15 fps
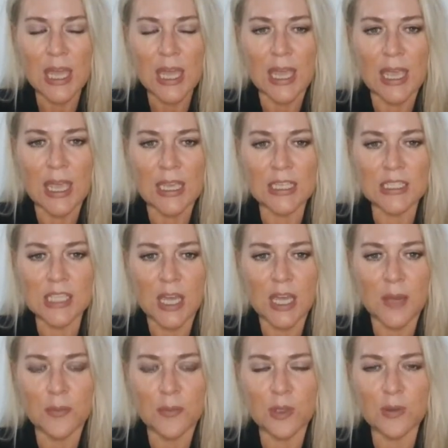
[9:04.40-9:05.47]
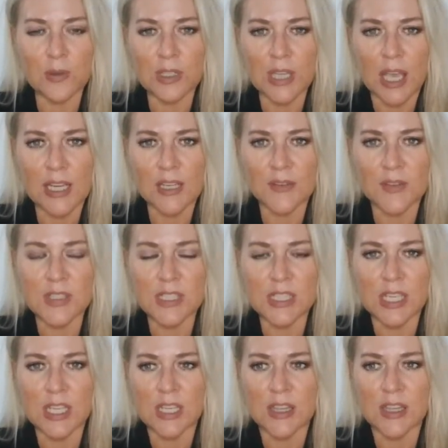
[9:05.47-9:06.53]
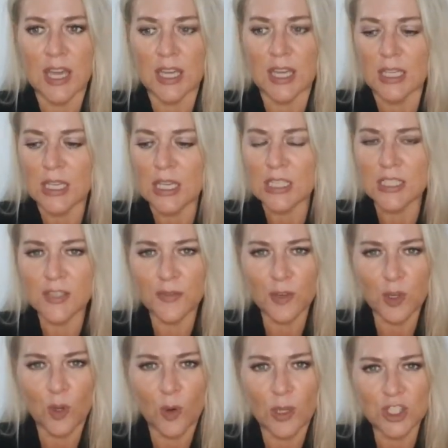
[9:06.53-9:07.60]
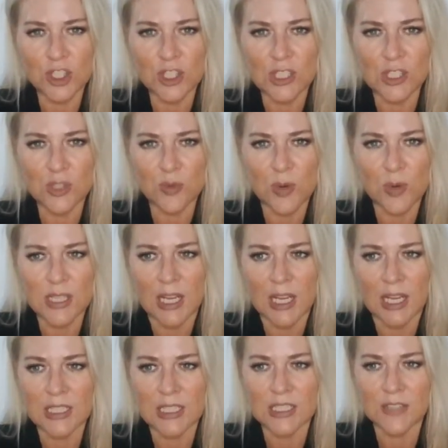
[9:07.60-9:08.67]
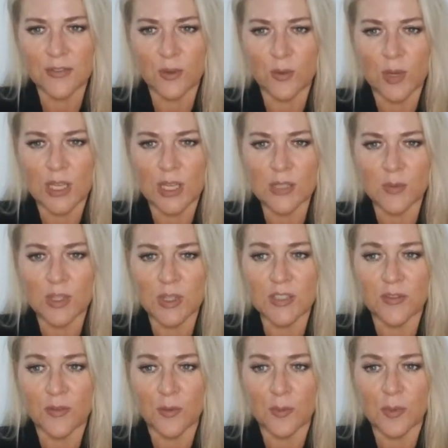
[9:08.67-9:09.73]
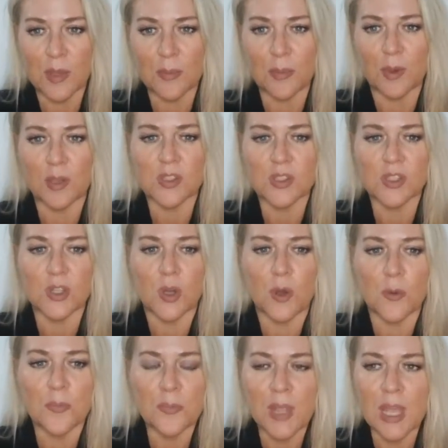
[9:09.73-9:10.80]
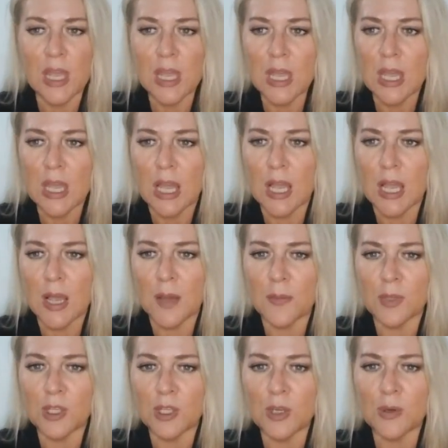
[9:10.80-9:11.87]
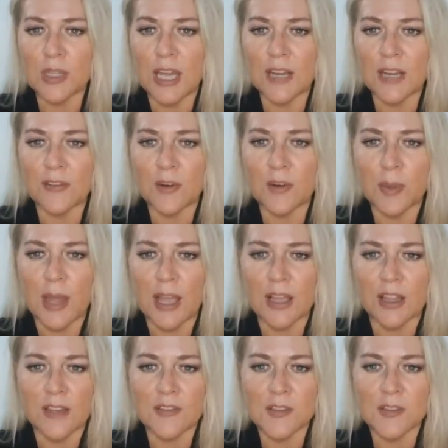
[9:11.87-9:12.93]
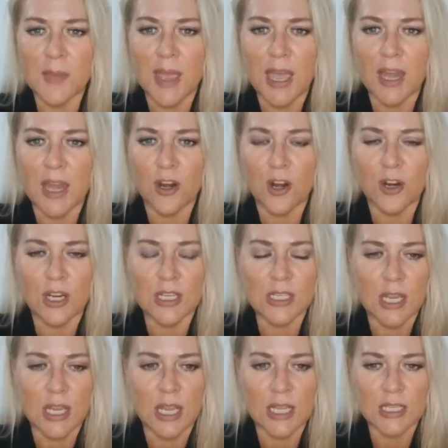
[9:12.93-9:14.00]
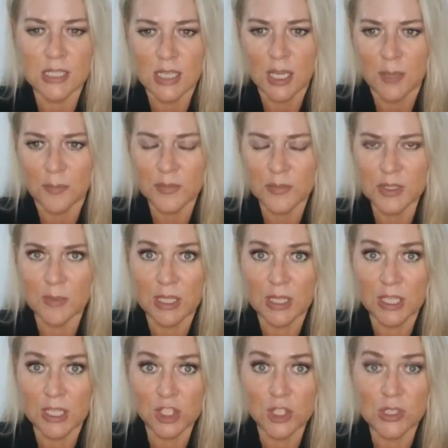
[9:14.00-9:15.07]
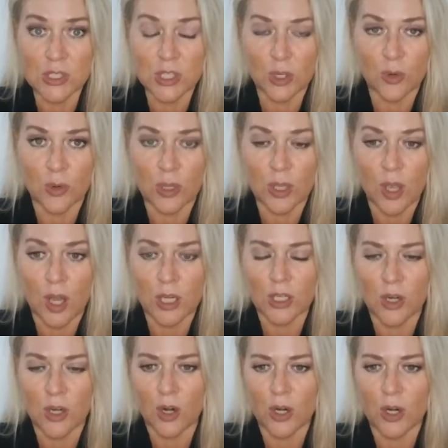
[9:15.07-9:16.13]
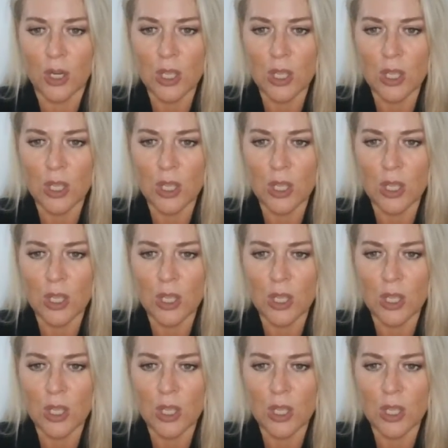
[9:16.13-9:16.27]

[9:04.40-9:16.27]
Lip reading: And you can kind of see that different questions resonate in different ways with different people. So, in light of our Black Lives Matter and some of the issues that are going on in our